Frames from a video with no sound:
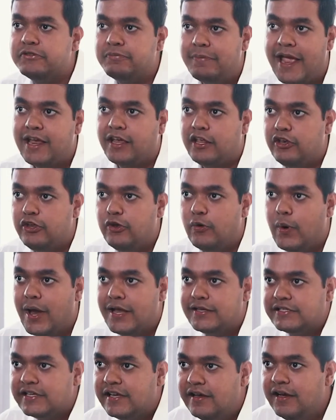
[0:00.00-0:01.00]
back in the
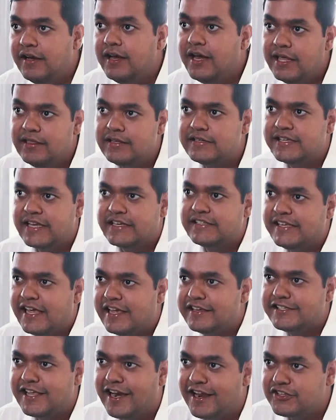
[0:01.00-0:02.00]
US in the 6
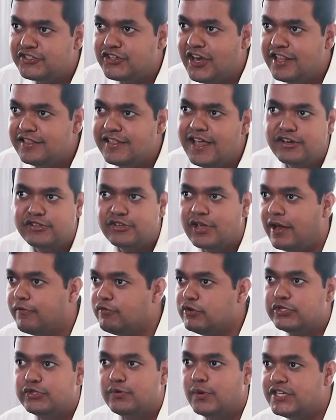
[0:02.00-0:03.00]
years that I stayed there. So I
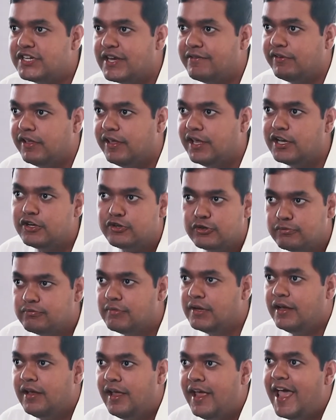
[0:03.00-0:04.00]
would switch every year to
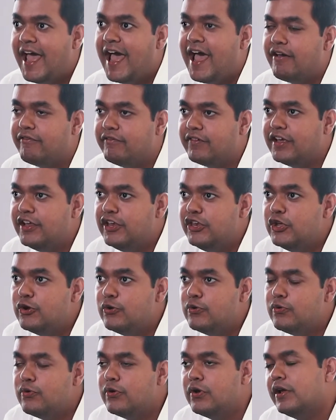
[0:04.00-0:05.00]
have a
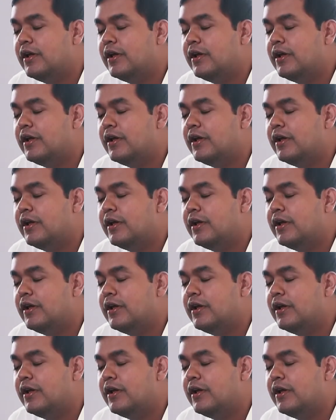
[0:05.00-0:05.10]
new